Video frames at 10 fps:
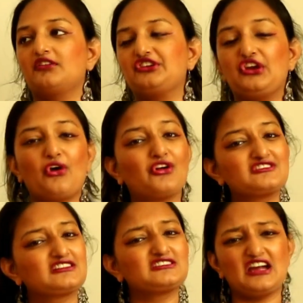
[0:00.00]

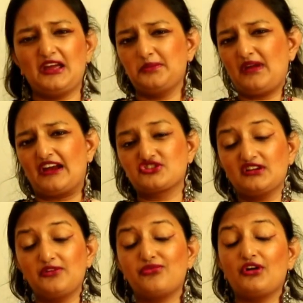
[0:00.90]
chaotic time
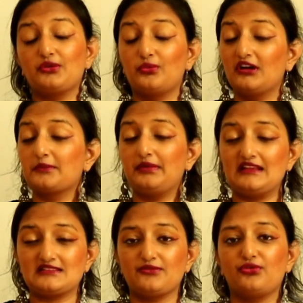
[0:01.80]
actually for the
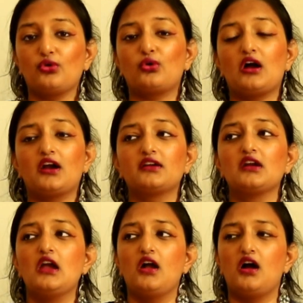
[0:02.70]
workplace. If you are
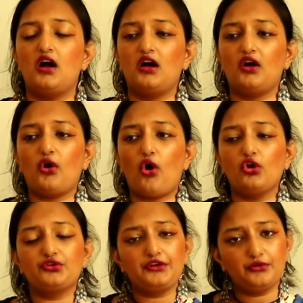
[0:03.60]

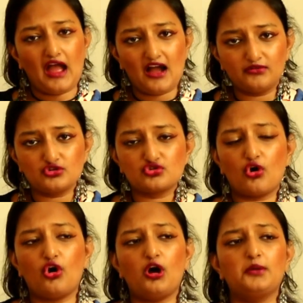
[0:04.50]
already you have a
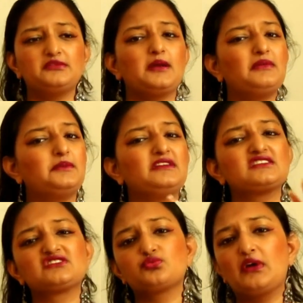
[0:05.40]
job, there may be
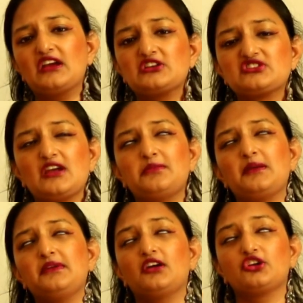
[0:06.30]
a switch, there
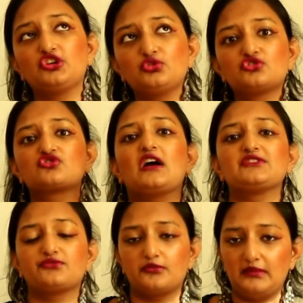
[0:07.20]
may be a huge
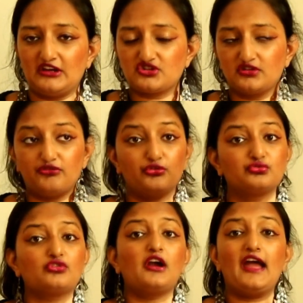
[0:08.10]
transformation. If you
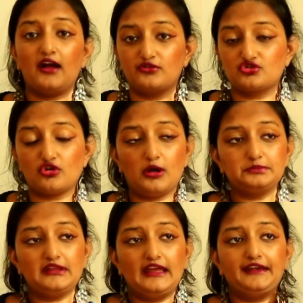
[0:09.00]
do not have a
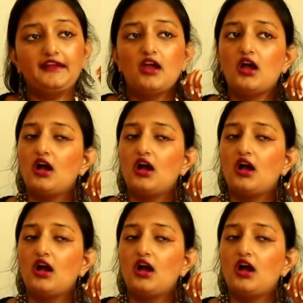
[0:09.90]
job, then